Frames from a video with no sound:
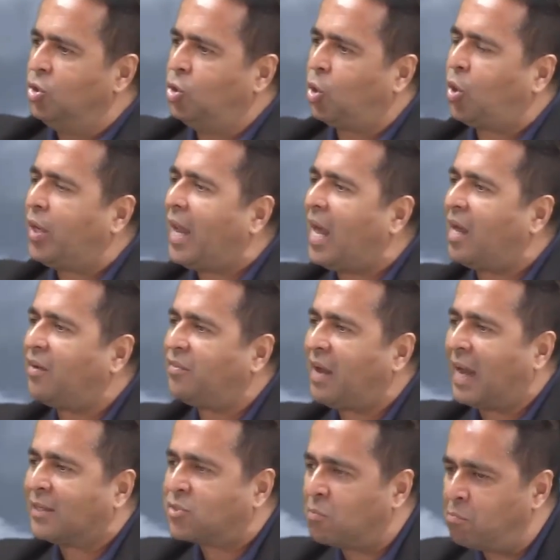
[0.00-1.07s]
You could have
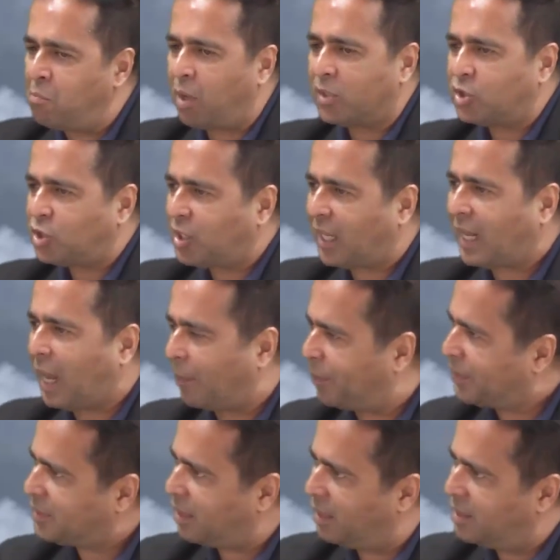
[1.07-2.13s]
as much
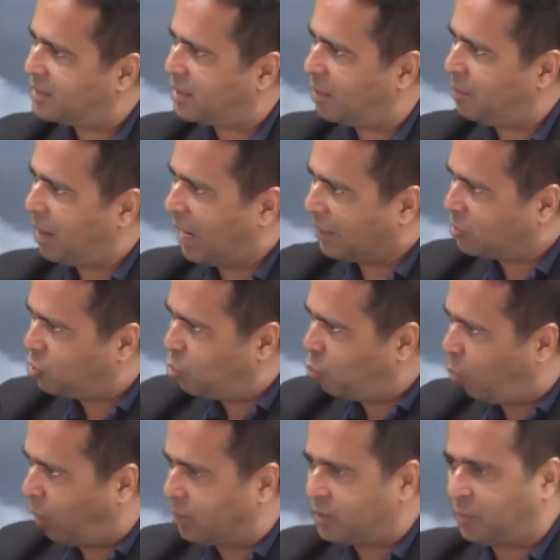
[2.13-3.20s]
capitalism as you
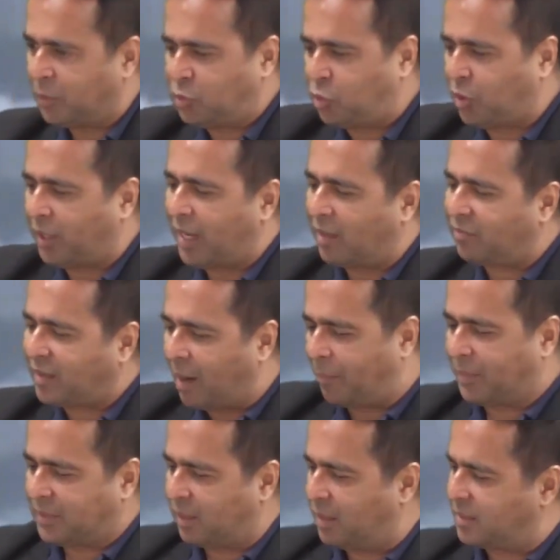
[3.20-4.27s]
want, but you could have
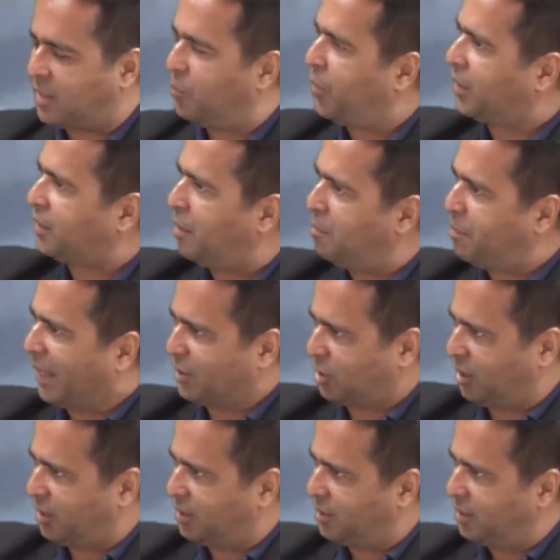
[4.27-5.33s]
capitalism with
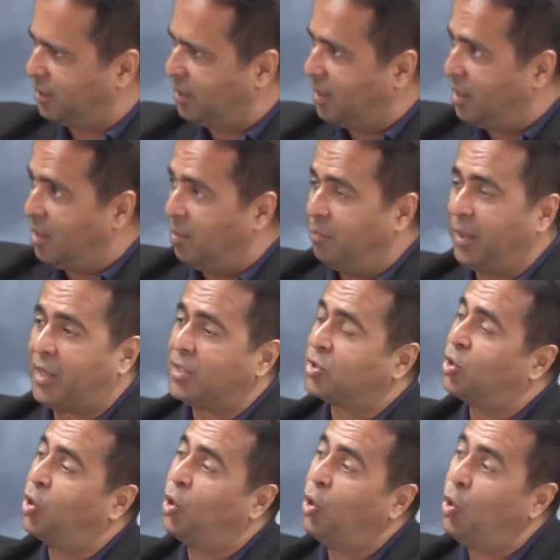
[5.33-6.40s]
compassion. Yeah.
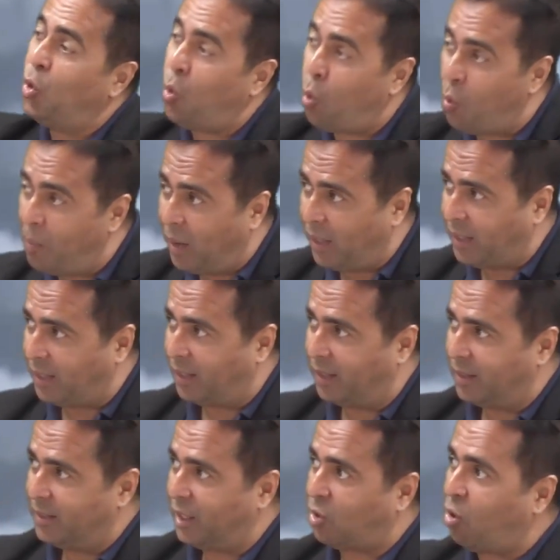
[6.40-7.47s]
Because globally,
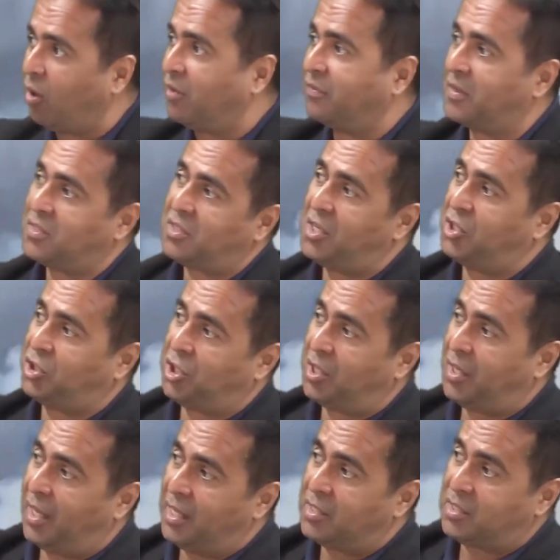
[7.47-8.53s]
the
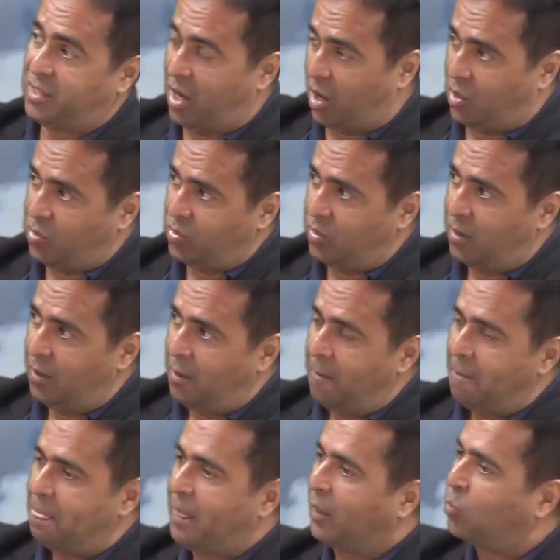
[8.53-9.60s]
conversation is now
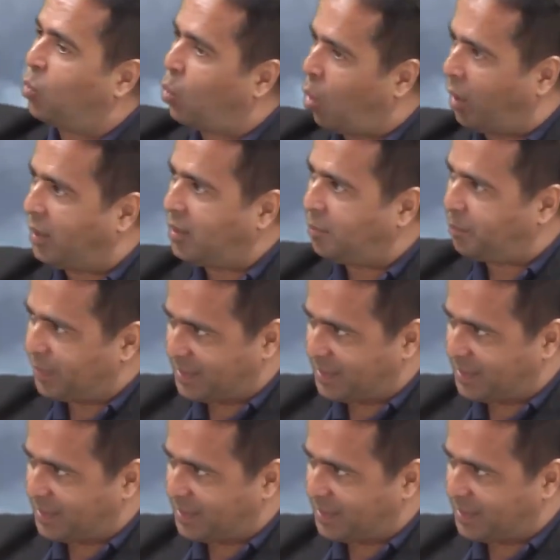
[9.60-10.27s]
that one